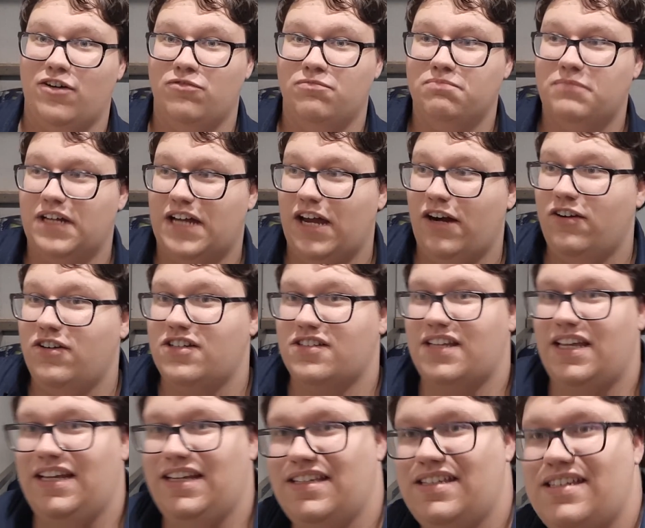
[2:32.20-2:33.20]
cutter just,
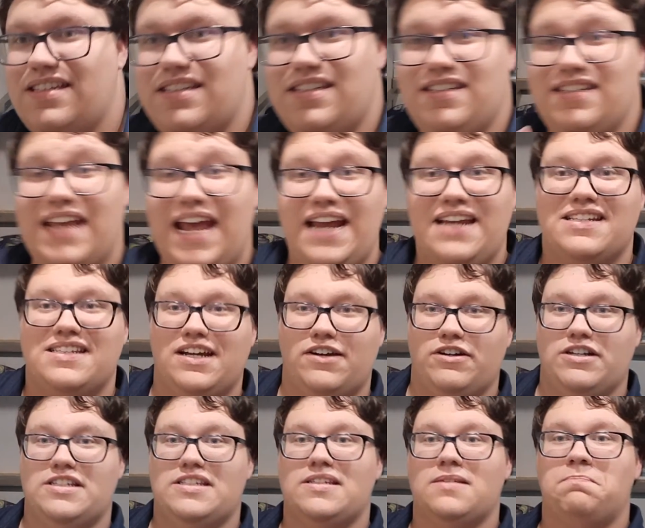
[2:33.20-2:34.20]
stays there
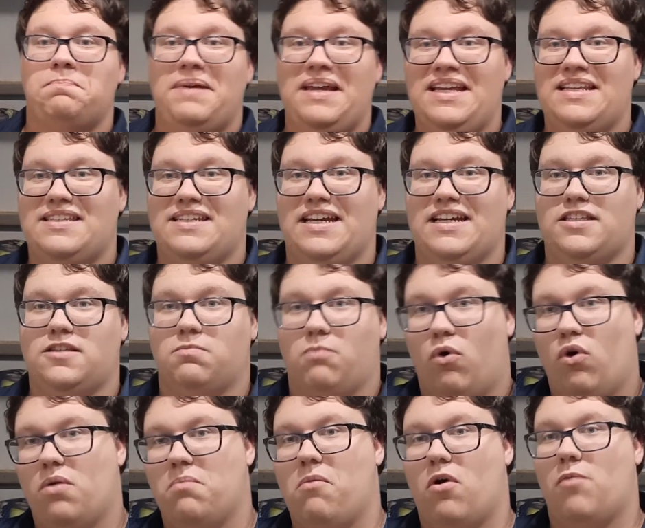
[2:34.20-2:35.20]
and spins. It gets
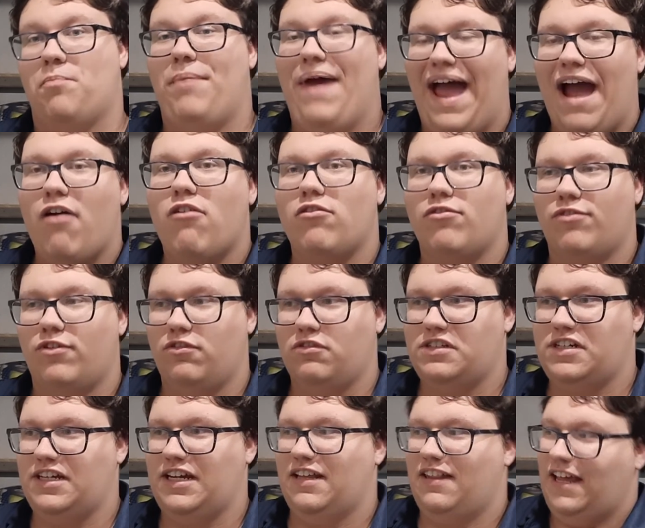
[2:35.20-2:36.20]
more and more powerful
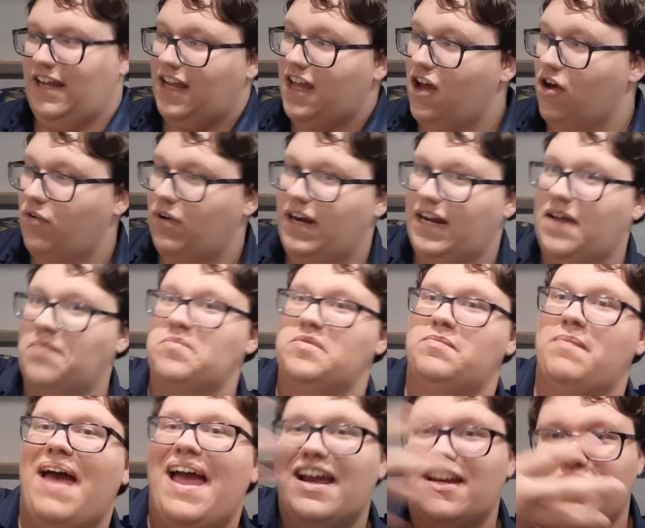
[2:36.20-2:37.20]
until you let go, and it comes
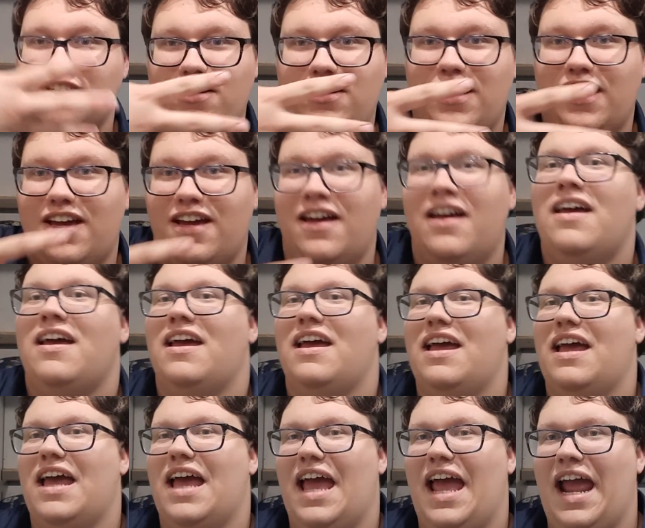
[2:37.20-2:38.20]
back to you,
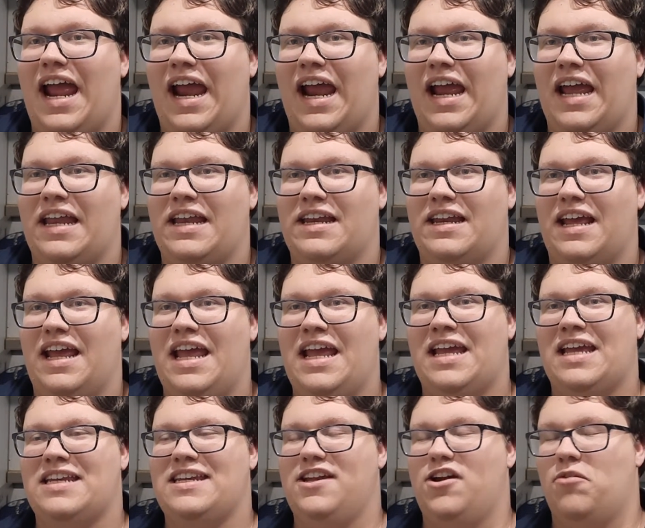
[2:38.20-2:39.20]
and it
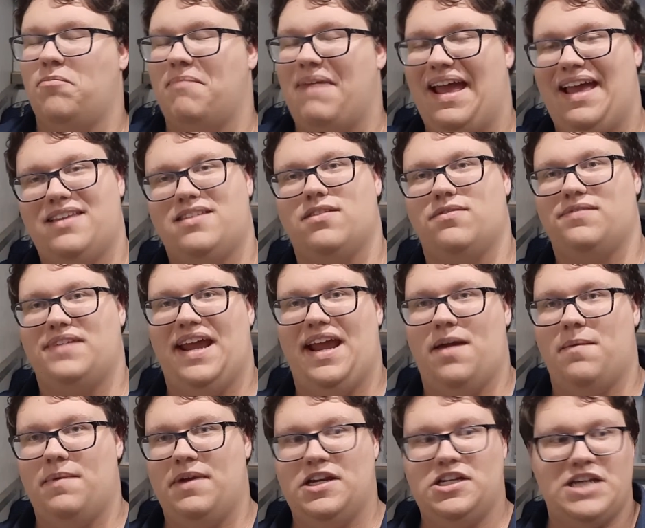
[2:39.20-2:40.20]
can deal massive
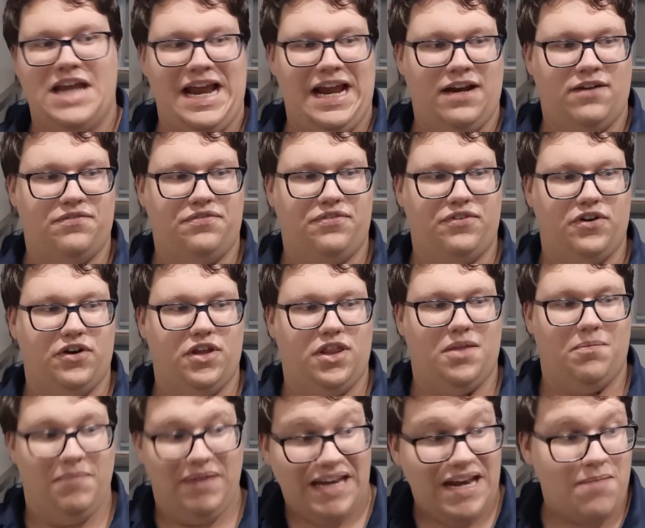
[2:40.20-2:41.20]
damage. And for the
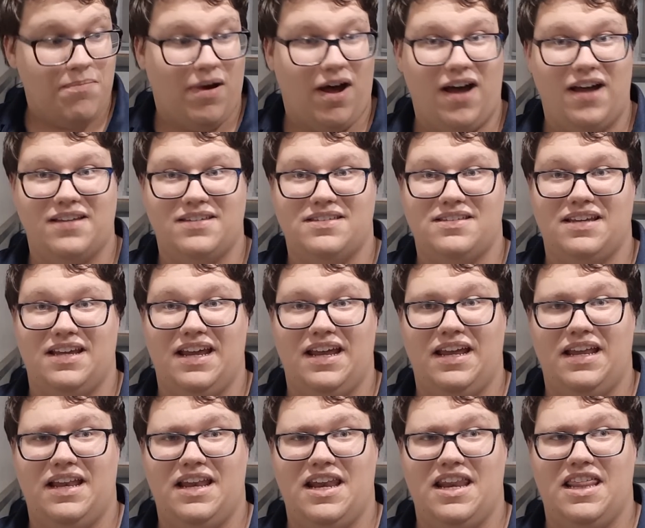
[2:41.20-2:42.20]
mini-boss
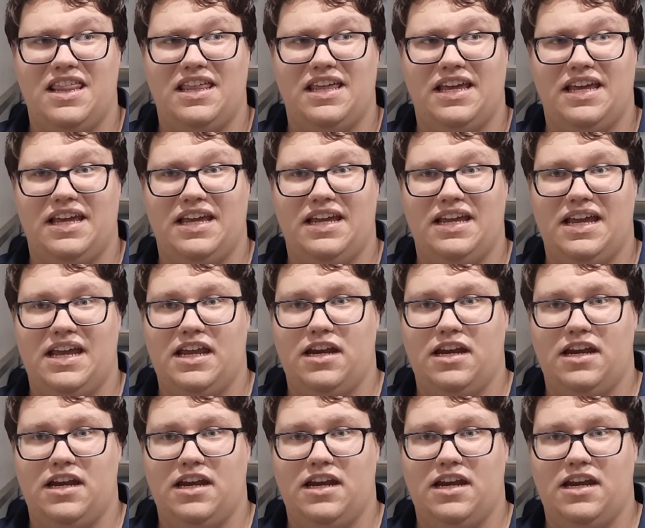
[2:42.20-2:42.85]
in the